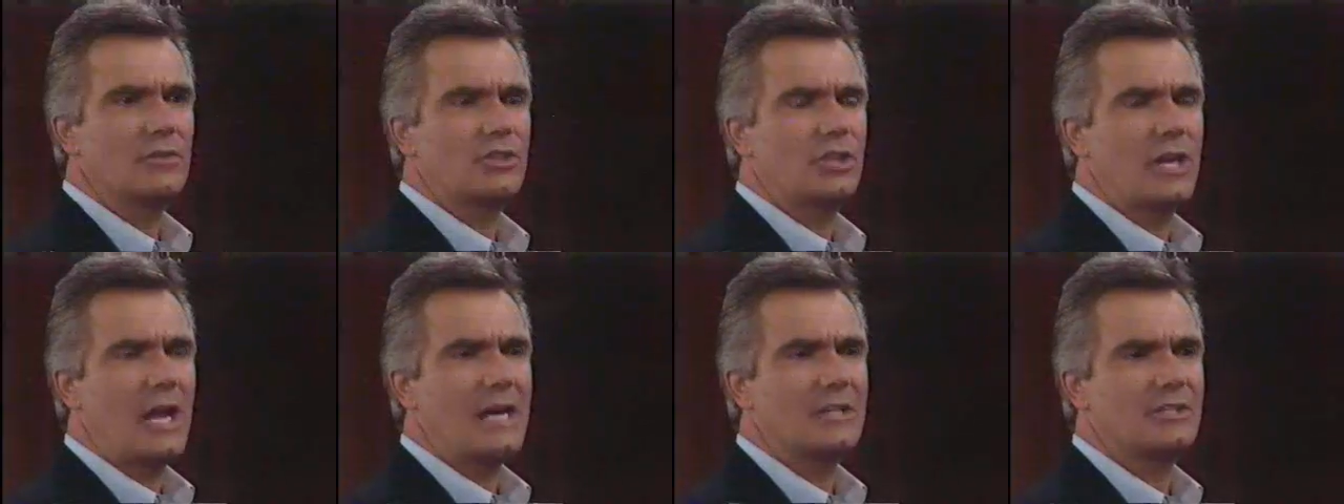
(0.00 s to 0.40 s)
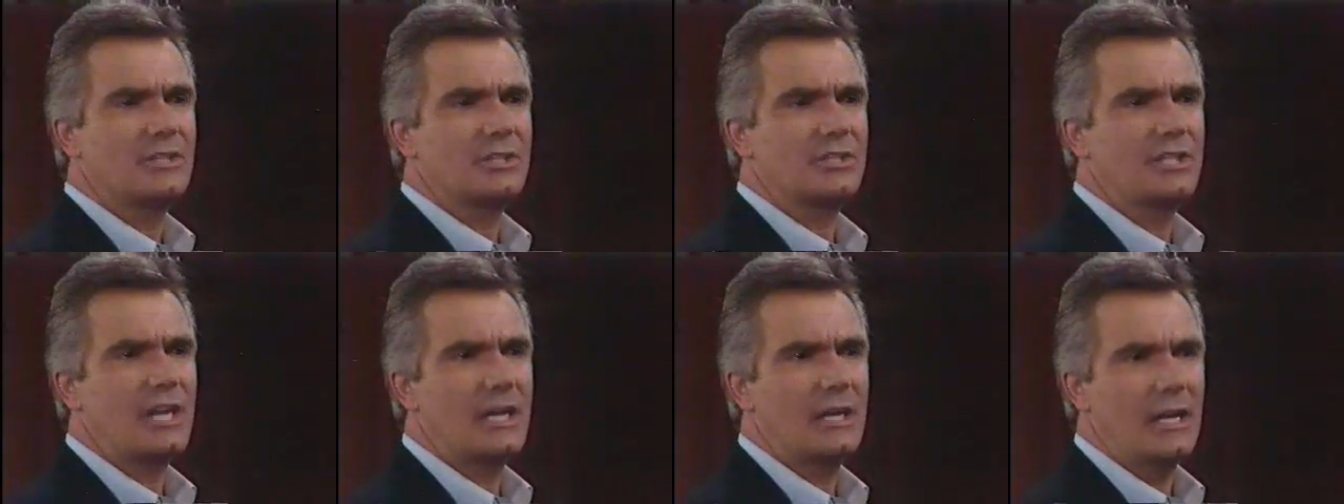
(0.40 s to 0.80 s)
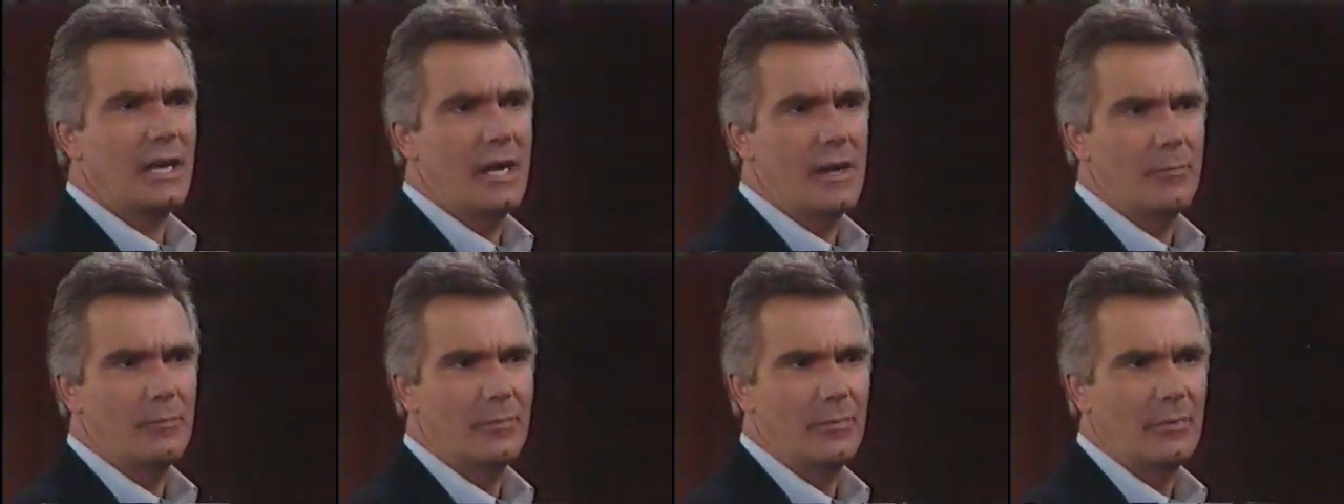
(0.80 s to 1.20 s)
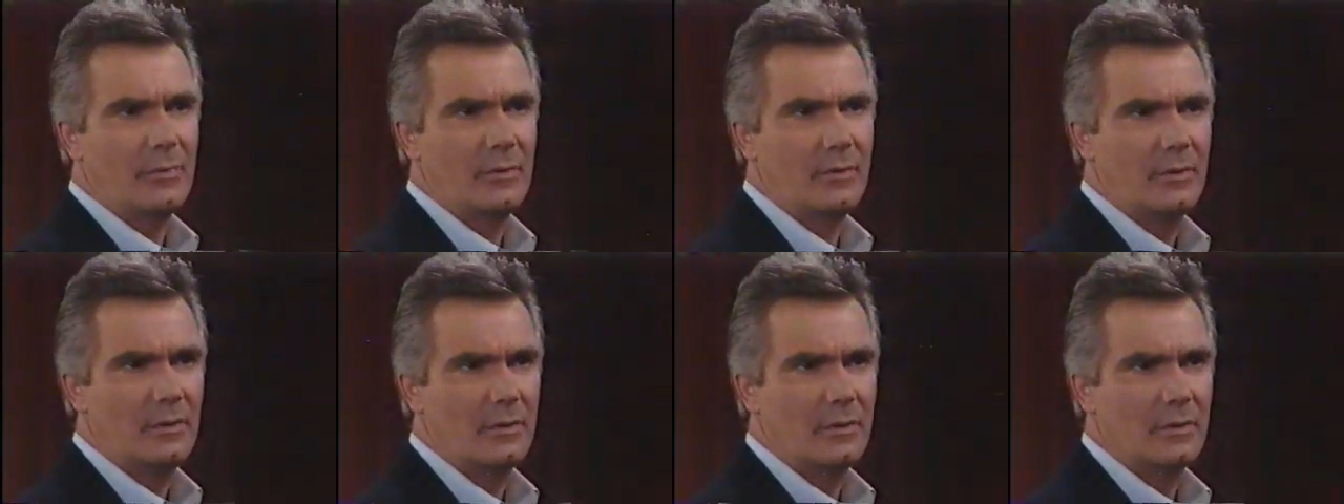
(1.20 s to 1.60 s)
she has to say to him,
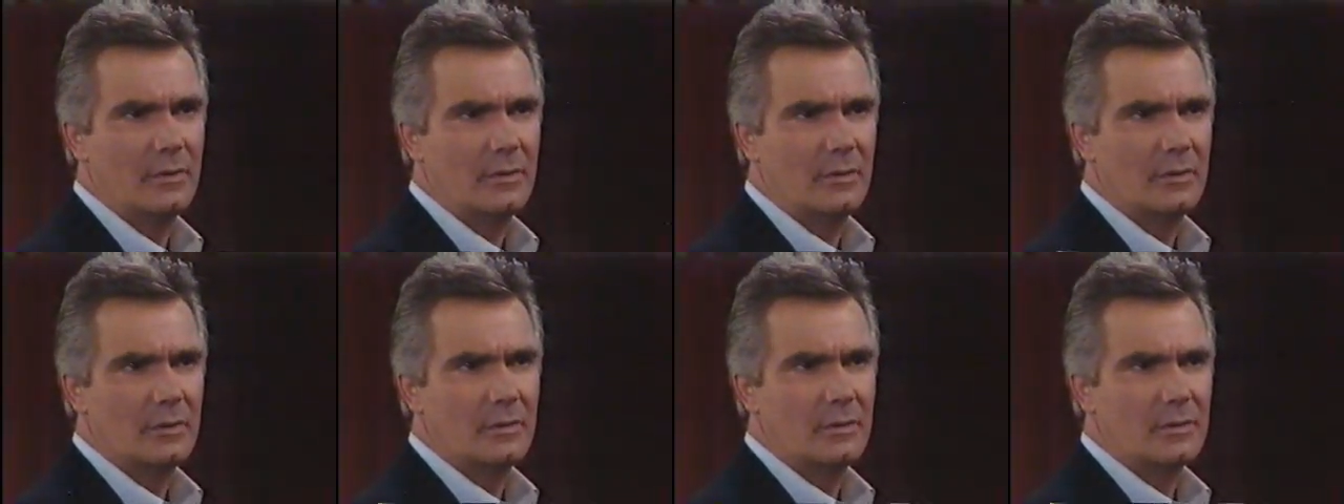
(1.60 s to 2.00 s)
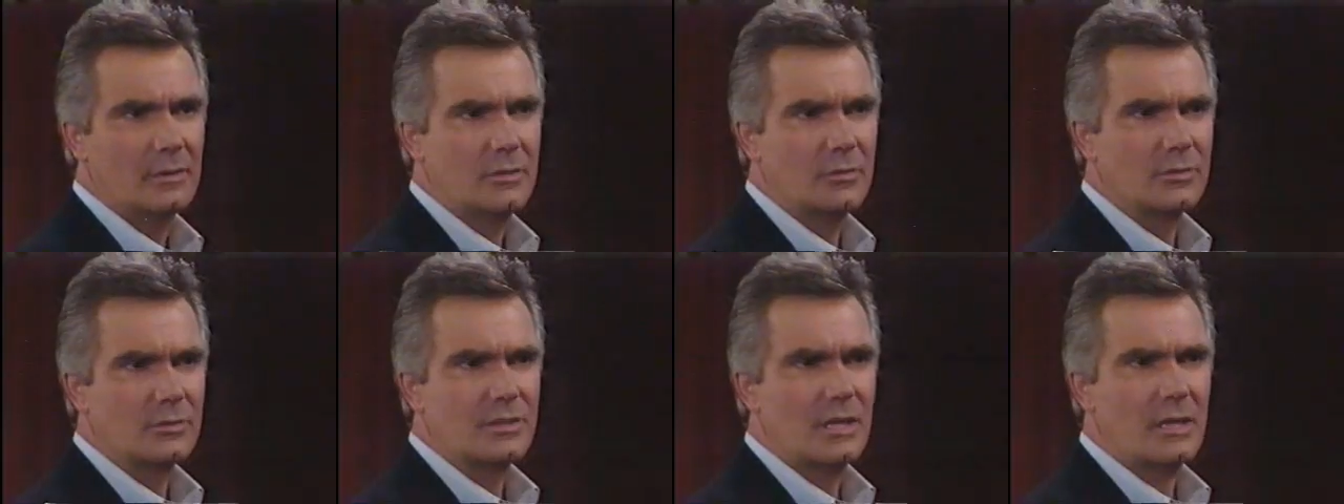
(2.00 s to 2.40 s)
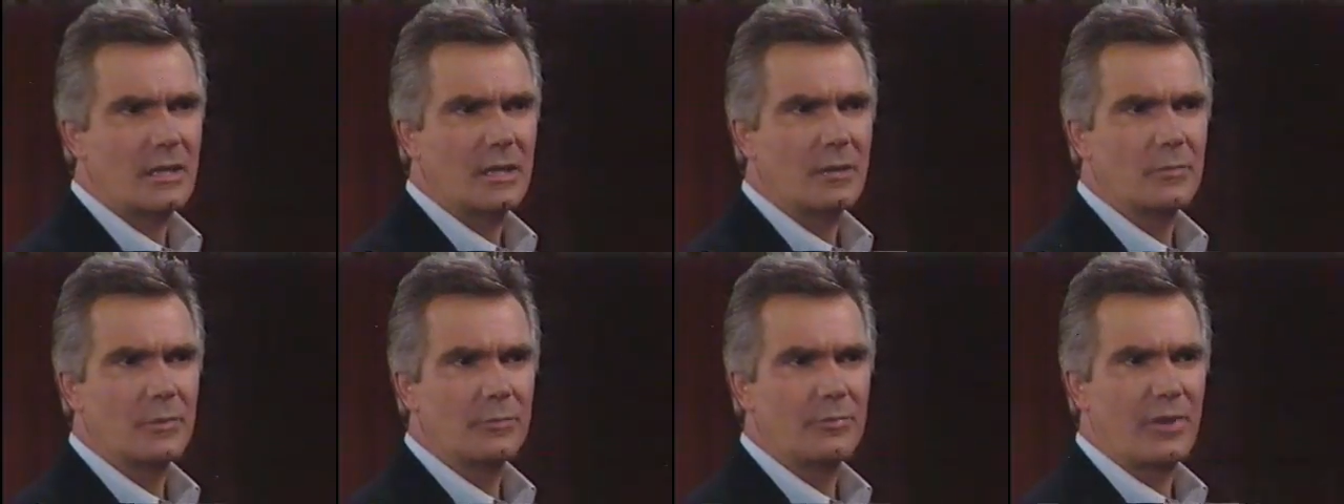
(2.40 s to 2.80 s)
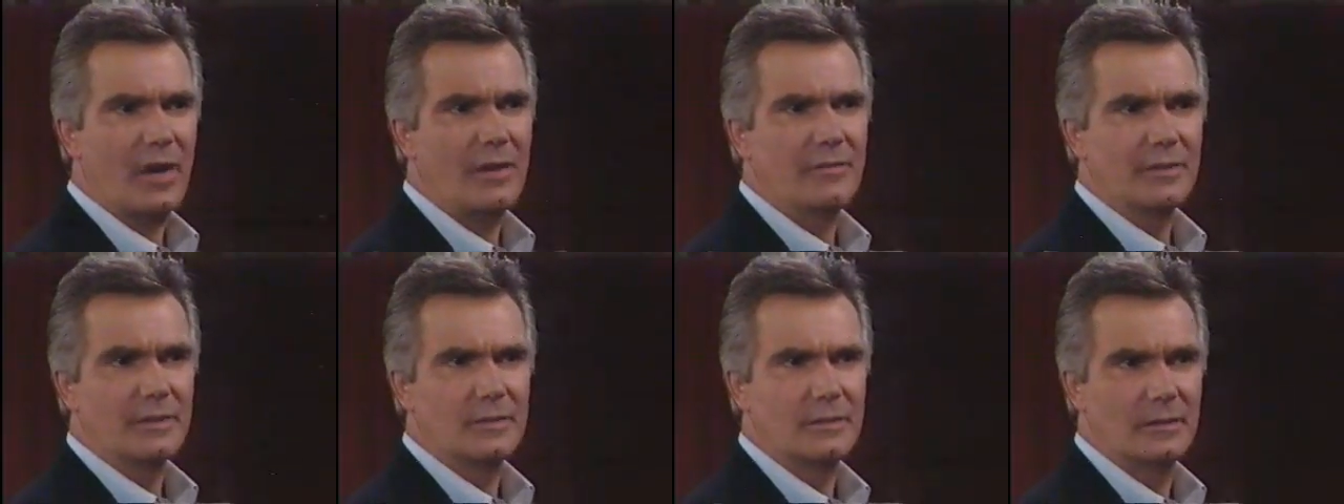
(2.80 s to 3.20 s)
she will say to him in
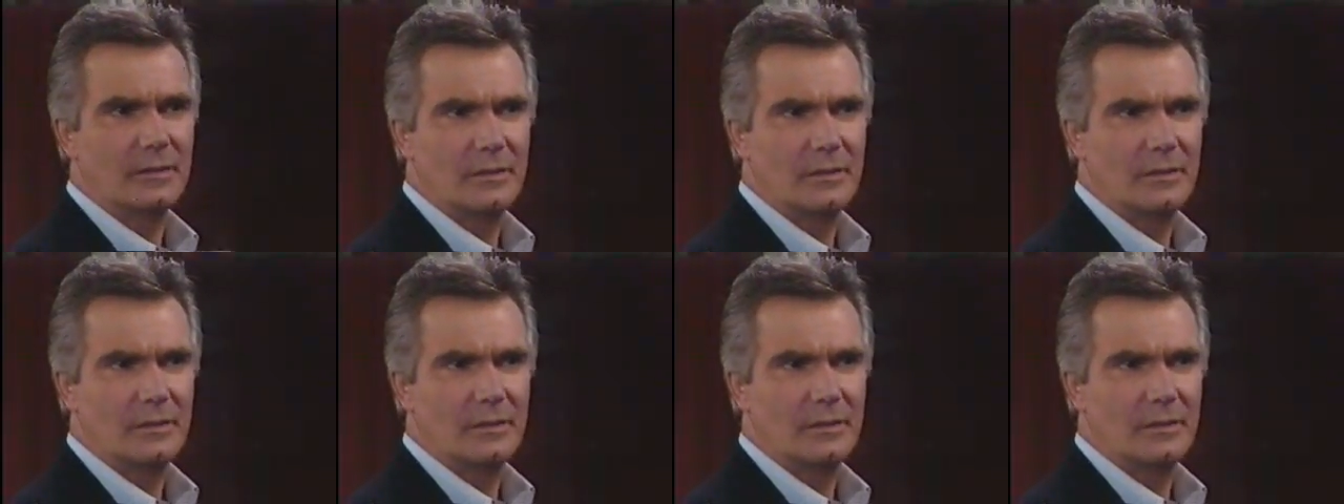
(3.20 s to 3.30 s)
private.